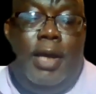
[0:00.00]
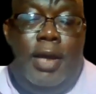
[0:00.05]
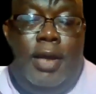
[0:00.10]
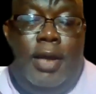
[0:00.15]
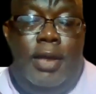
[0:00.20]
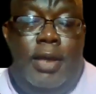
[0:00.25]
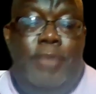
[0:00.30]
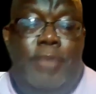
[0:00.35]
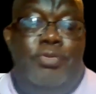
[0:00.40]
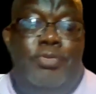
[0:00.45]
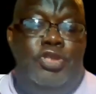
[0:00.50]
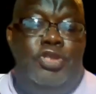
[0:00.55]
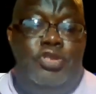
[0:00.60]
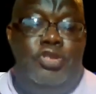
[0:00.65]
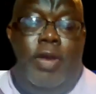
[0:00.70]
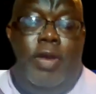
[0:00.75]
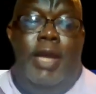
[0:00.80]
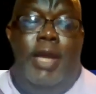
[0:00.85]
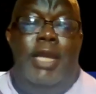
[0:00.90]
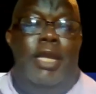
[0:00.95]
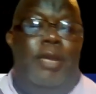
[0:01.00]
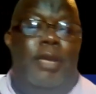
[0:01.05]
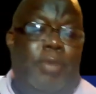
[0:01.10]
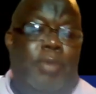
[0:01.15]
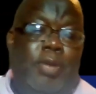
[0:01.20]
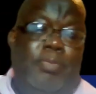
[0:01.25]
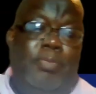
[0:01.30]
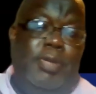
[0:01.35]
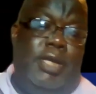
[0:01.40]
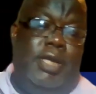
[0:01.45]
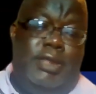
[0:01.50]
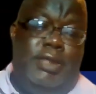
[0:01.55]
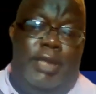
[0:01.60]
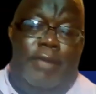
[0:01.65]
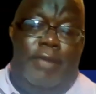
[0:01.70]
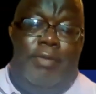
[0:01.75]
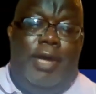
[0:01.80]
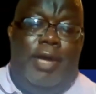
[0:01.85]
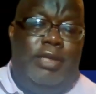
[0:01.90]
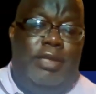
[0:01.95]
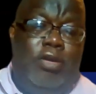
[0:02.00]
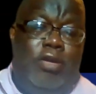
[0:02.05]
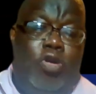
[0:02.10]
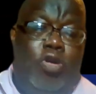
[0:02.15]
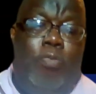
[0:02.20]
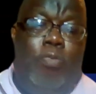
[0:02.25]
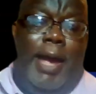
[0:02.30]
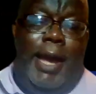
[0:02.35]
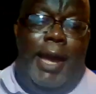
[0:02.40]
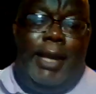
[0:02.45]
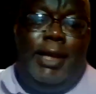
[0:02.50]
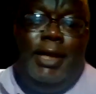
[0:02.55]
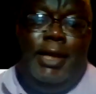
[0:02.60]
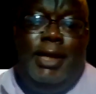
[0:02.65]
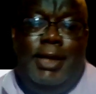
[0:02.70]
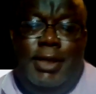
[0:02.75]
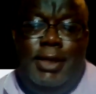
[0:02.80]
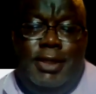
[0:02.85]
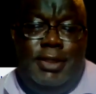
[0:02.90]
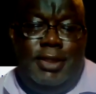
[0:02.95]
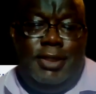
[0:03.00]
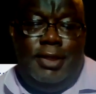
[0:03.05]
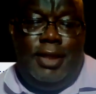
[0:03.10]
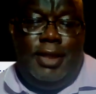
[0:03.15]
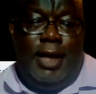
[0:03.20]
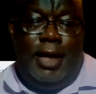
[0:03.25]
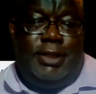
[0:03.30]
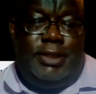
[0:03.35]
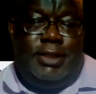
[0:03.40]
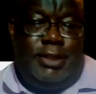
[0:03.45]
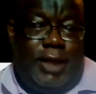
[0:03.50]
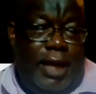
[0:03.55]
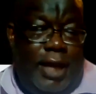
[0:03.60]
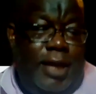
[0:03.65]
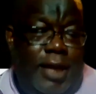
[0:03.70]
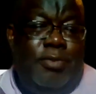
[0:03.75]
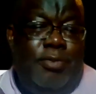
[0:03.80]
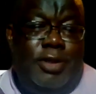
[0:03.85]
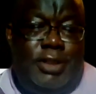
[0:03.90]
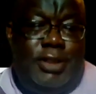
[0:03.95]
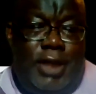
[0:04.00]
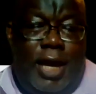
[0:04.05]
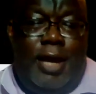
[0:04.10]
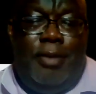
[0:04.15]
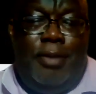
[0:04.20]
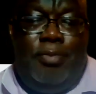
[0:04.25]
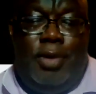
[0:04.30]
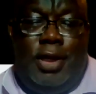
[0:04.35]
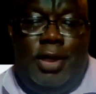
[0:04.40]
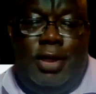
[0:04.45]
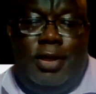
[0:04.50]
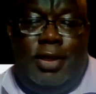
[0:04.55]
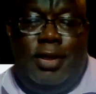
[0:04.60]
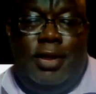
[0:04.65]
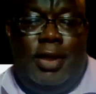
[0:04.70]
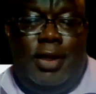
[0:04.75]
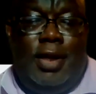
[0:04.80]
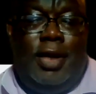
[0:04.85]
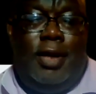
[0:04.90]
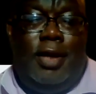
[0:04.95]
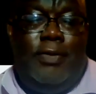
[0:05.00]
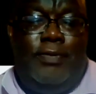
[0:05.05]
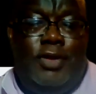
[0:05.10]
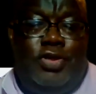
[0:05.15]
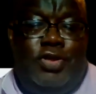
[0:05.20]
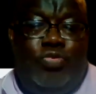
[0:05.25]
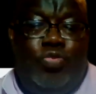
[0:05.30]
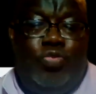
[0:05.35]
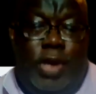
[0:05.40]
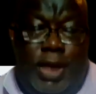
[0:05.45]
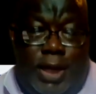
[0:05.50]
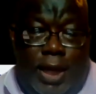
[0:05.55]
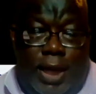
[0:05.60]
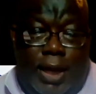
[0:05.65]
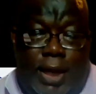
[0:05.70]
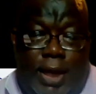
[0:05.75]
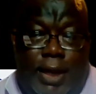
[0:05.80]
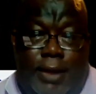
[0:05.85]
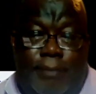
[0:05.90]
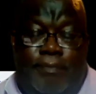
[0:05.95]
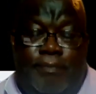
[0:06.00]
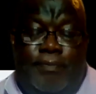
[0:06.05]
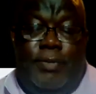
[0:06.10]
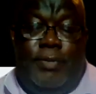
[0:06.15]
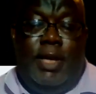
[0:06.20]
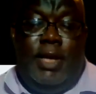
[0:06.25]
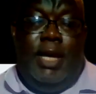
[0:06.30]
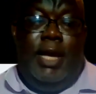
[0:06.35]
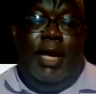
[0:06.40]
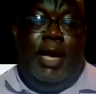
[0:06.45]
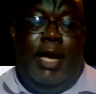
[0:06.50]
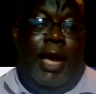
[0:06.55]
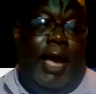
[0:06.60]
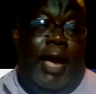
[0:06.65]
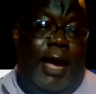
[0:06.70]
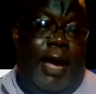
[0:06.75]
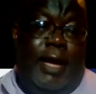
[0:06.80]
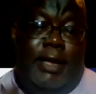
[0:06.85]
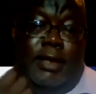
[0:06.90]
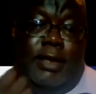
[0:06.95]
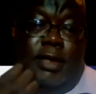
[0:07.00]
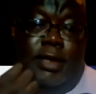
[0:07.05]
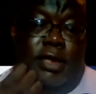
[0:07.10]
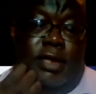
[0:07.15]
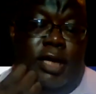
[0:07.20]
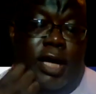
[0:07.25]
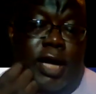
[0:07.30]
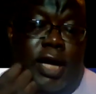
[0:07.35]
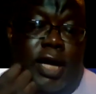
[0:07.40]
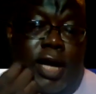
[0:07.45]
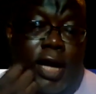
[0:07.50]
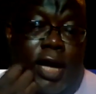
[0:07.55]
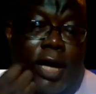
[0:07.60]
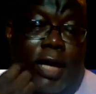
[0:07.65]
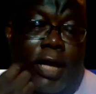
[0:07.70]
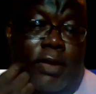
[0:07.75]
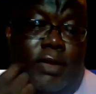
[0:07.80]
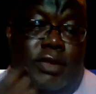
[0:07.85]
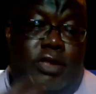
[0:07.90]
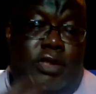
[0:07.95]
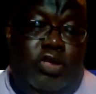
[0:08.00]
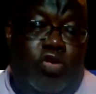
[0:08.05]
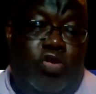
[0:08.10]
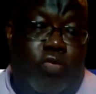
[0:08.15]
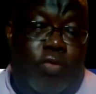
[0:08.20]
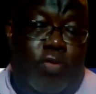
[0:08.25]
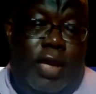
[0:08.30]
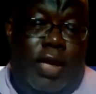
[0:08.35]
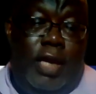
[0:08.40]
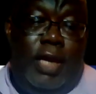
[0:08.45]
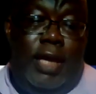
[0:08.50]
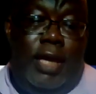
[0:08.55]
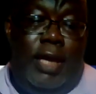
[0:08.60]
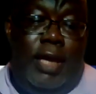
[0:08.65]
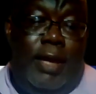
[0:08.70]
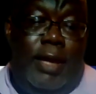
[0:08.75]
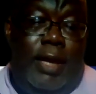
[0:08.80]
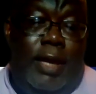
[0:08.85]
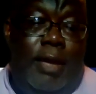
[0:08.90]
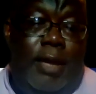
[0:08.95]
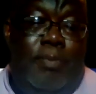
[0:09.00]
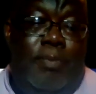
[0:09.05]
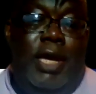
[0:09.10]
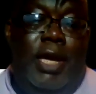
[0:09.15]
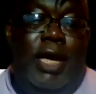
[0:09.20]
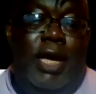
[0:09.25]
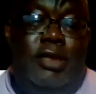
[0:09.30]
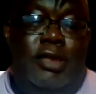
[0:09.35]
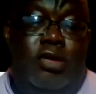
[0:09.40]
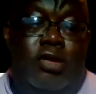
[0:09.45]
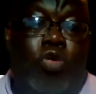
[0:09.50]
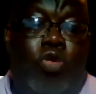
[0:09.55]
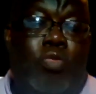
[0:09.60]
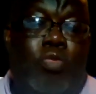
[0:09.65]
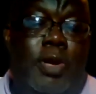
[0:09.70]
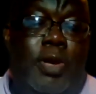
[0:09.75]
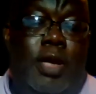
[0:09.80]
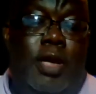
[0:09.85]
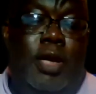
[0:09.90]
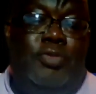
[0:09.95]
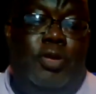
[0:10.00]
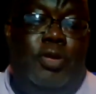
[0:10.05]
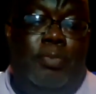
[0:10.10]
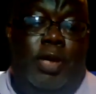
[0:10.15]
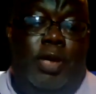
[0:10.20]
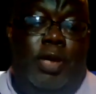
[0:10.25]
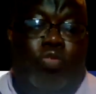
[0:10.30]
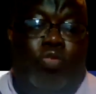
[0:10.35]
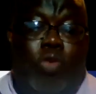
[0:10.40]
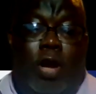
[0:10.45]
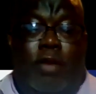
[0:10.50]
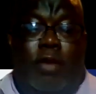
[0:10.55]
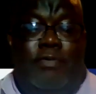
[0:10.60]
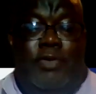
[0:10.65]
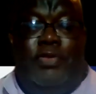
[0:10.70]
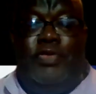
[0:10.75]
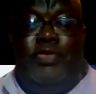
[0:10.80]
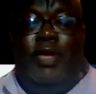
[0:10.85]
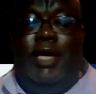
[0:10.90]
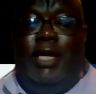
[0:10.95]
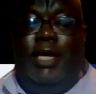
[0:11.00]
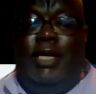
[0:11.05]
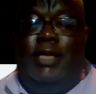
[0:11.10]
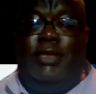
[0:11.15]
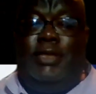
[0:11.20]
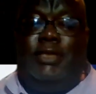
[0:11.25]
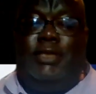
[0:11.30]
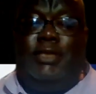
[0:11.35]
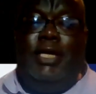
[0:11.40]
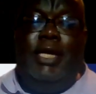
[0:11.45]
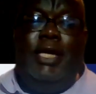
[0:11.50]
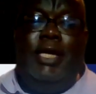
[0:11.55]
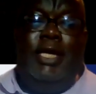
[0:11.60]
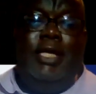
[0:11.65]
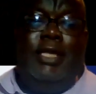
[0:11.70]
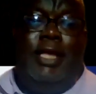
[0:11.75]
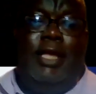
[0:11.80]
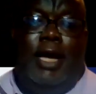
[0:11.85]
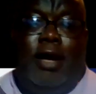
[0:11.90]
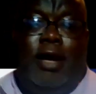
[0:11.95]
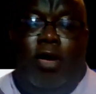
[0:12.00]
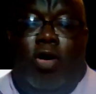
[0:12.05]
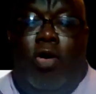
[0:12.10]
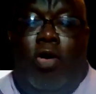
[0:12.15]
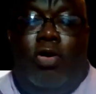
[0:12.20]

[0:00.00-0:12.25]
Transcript: uh, he was training me because I've got to go back to that same assignment uh, this weekend, and uh, so he began to open up to me. One of the things that